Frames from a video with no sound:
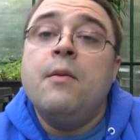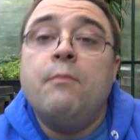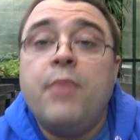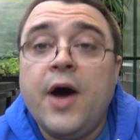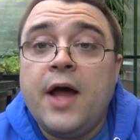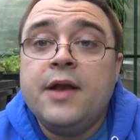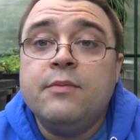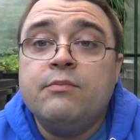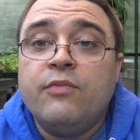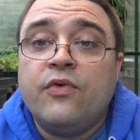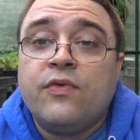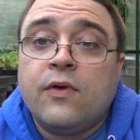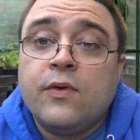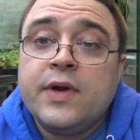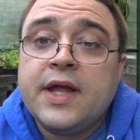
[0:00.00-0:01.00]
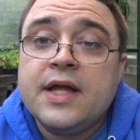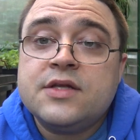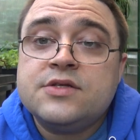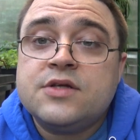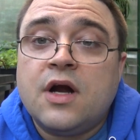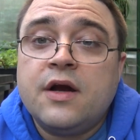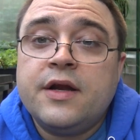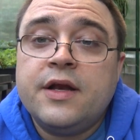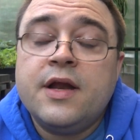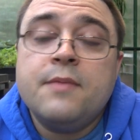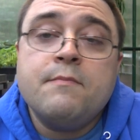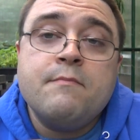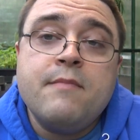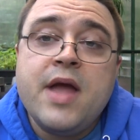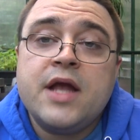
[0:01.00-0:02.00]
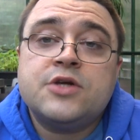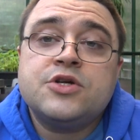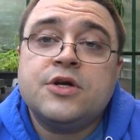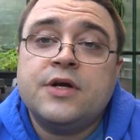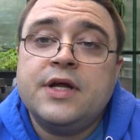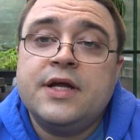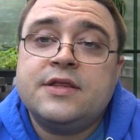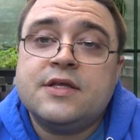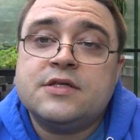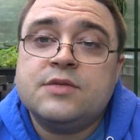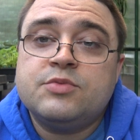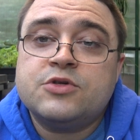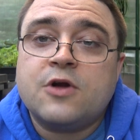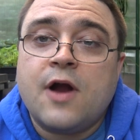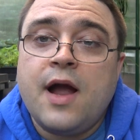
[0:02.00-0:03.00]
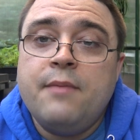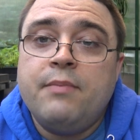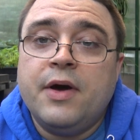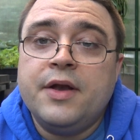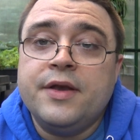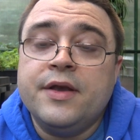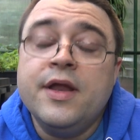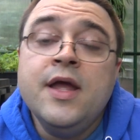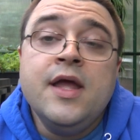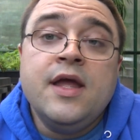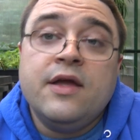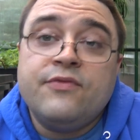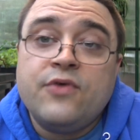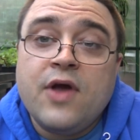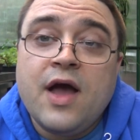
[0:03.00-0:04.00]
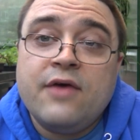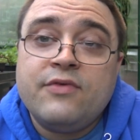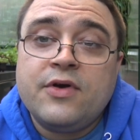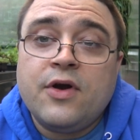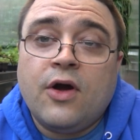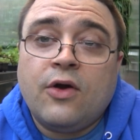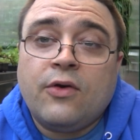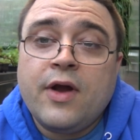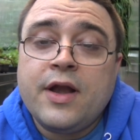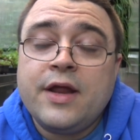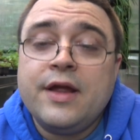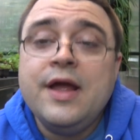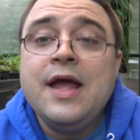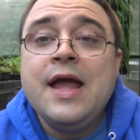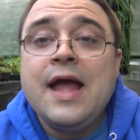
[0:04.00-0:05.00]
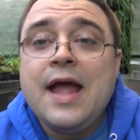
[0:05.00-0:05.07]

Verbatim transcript: but before we get started, make sure to hit the subscribe button if you haven't already.